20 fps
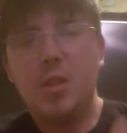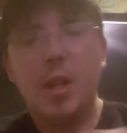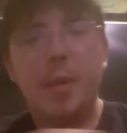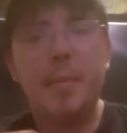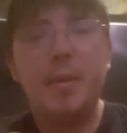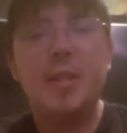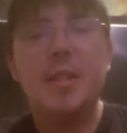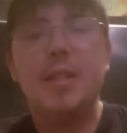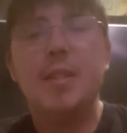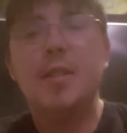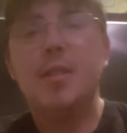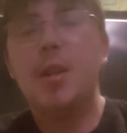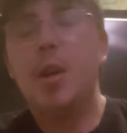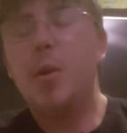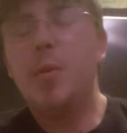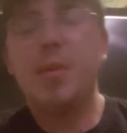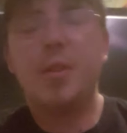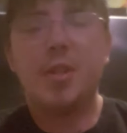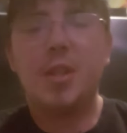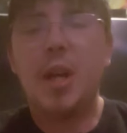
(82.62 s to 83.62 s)
let me
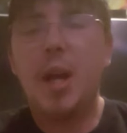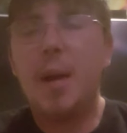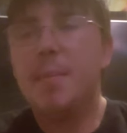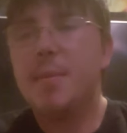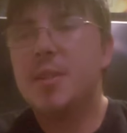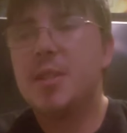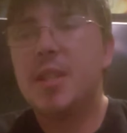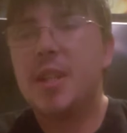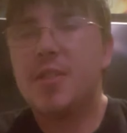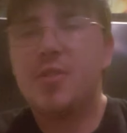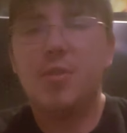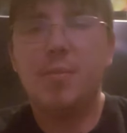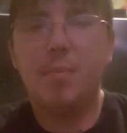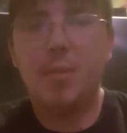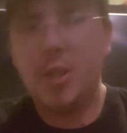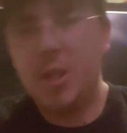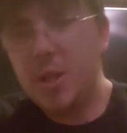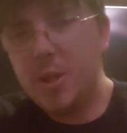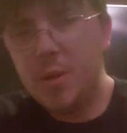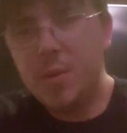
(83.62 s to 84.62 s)
know in the comment section
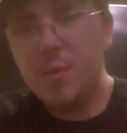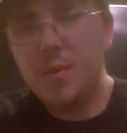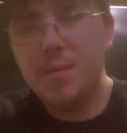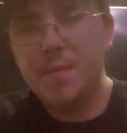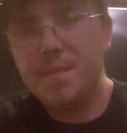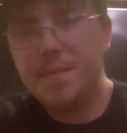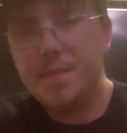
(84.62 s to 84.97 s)
below